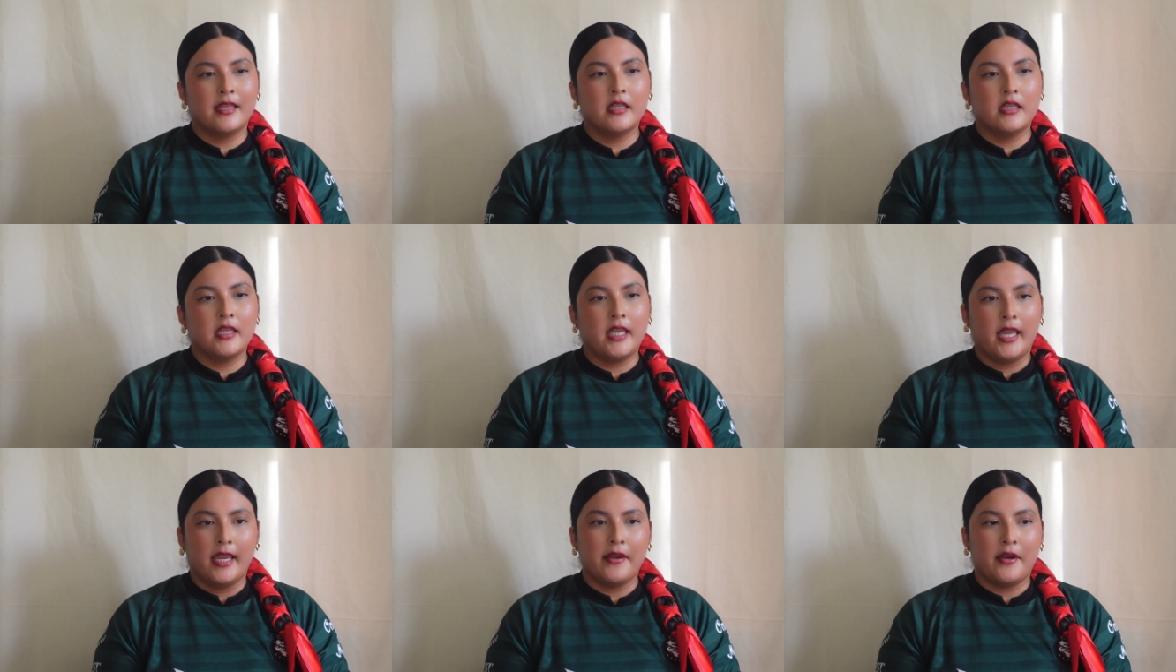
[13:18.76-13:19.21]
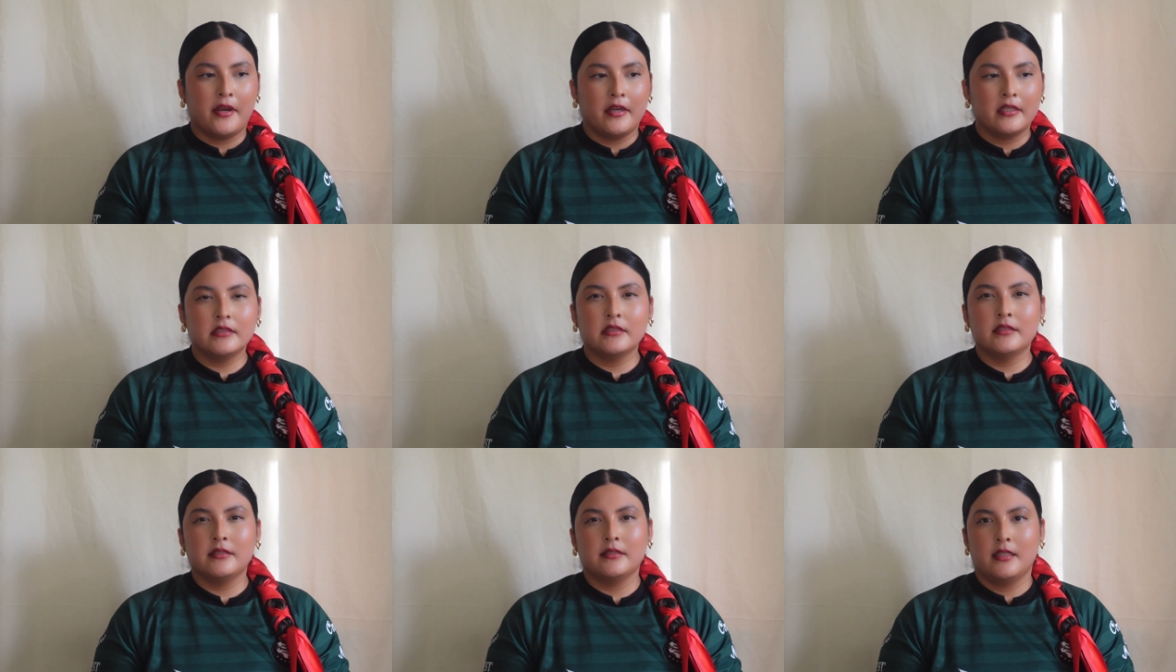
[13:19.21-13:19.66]

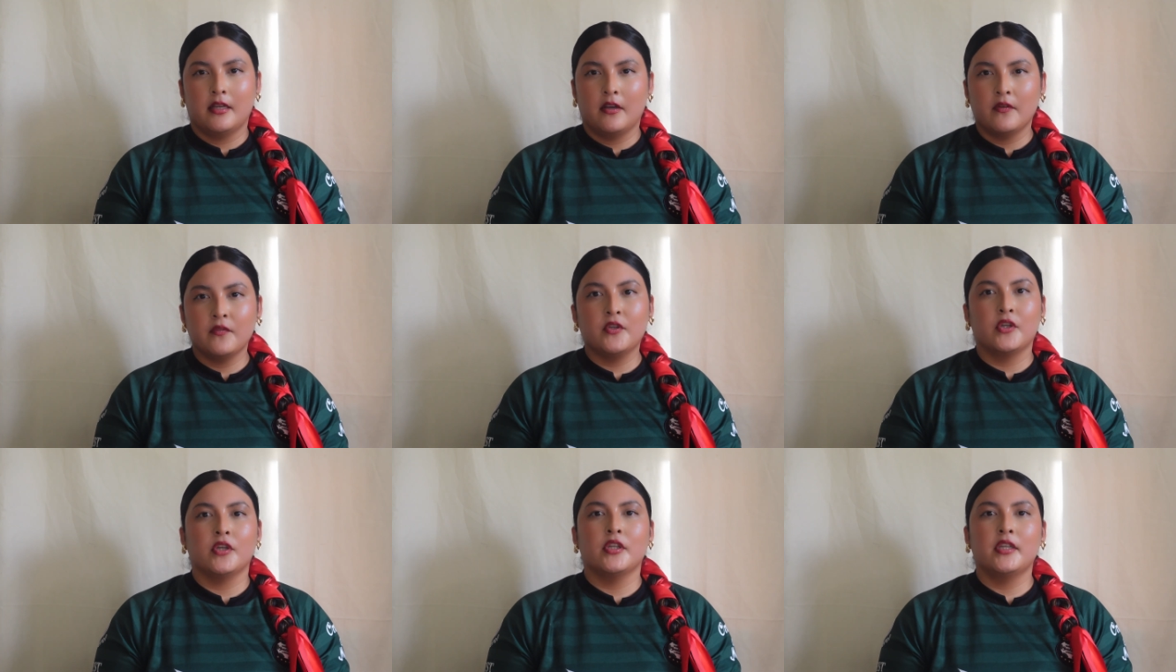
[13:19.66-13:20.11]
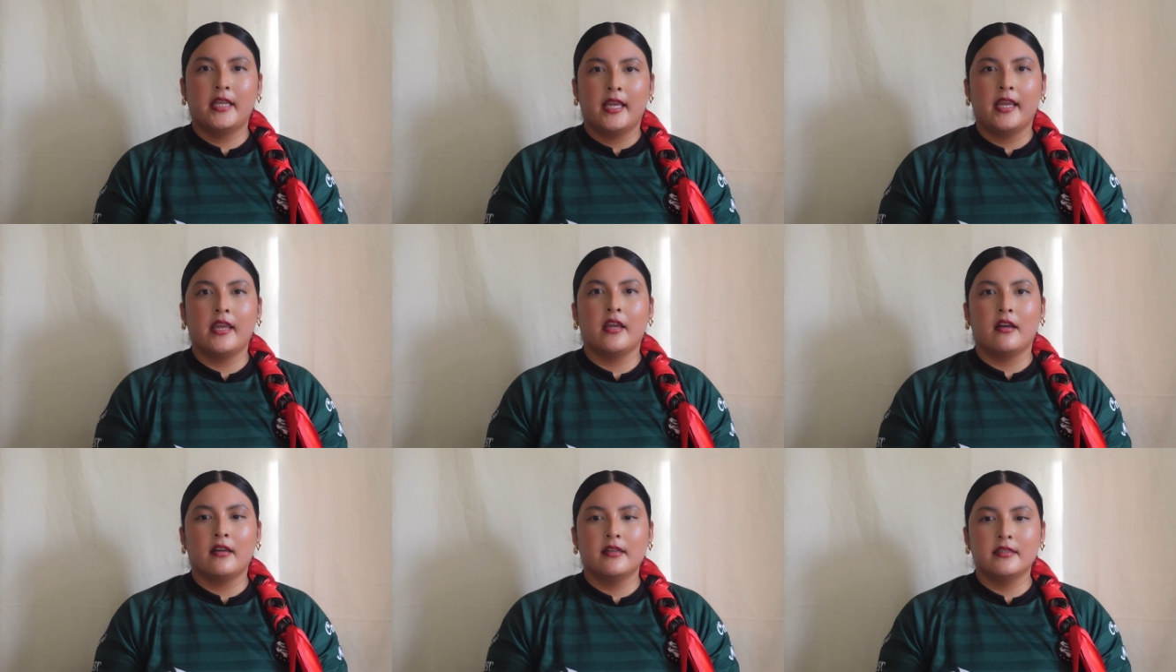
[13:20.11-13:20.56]
chaos, of good
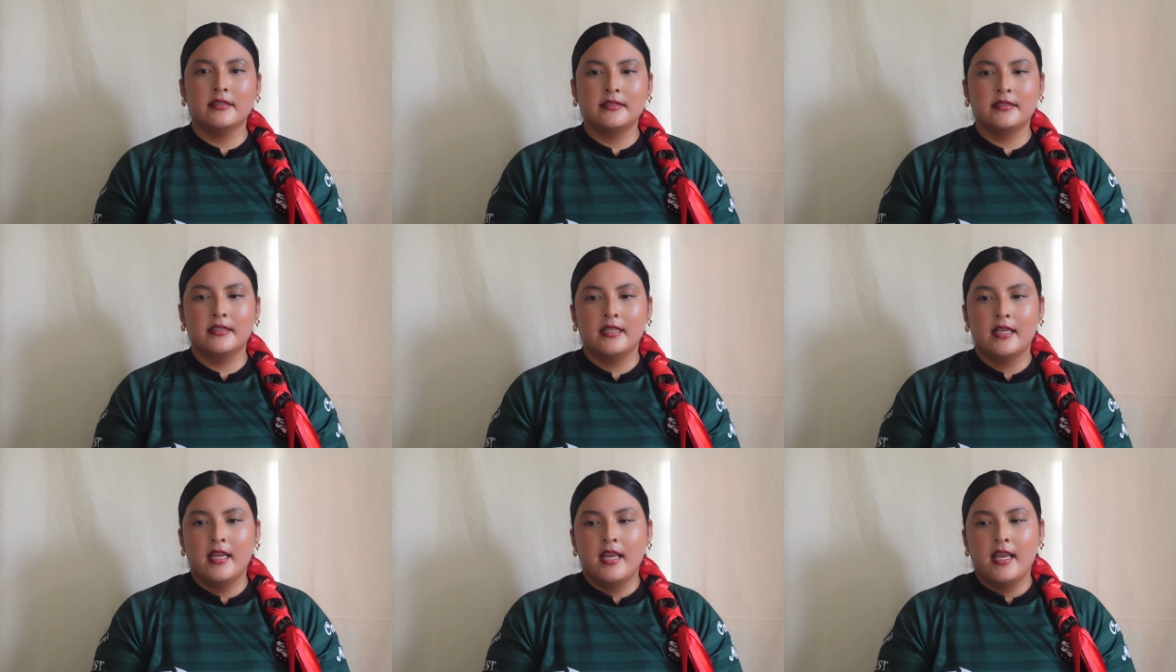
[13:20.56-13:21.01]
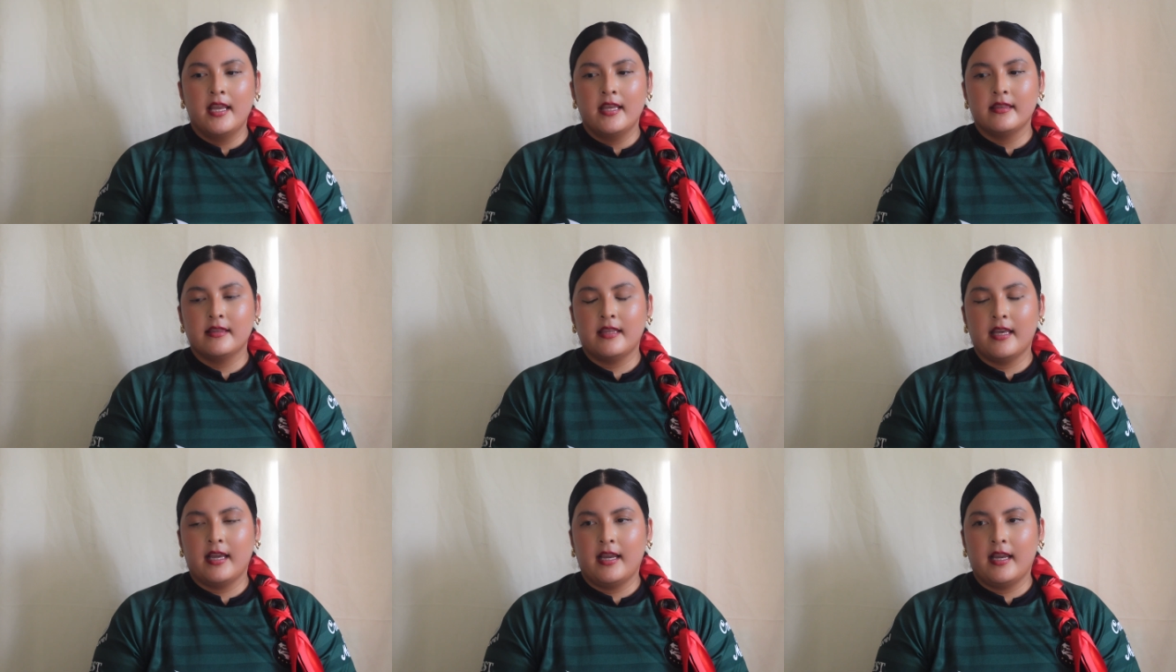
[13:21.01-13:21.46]
chaos,
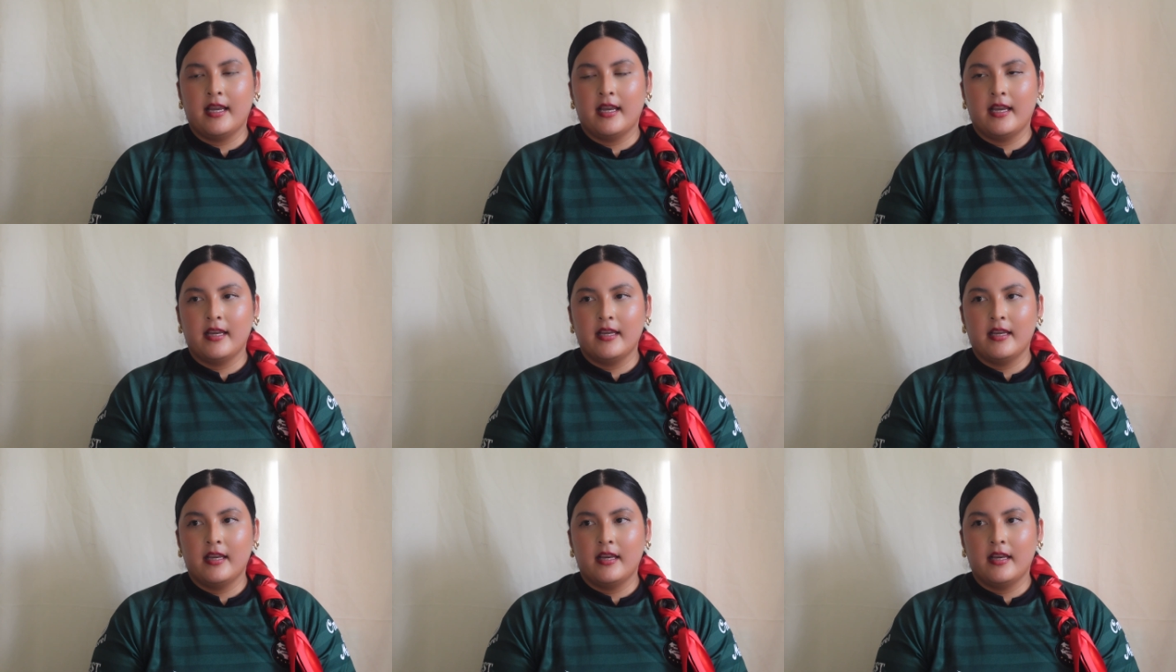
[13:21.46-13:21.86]
that